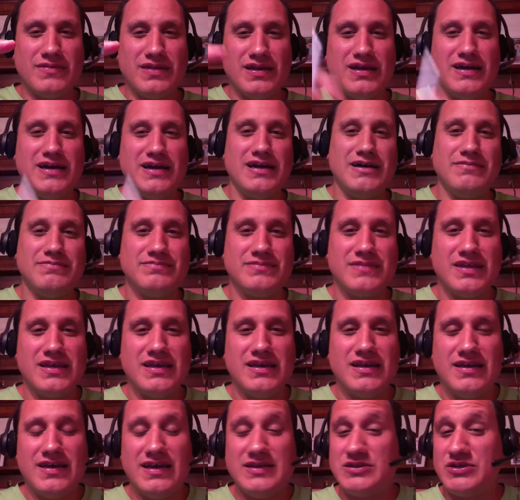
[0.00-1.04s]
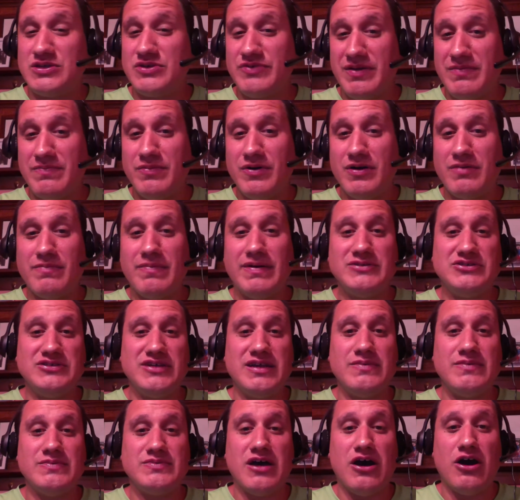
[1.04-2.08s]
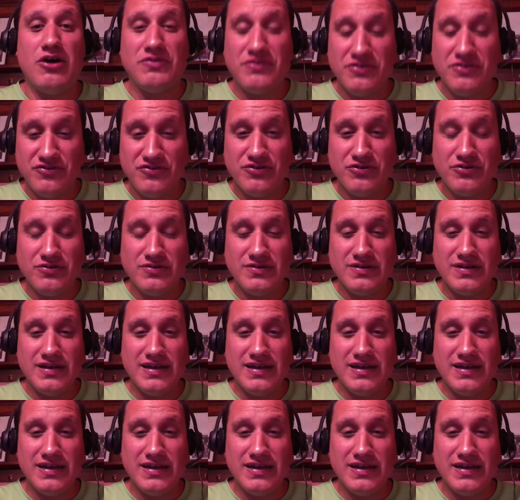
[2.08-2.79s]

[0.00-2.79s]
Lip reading: That's a great book by James Altucher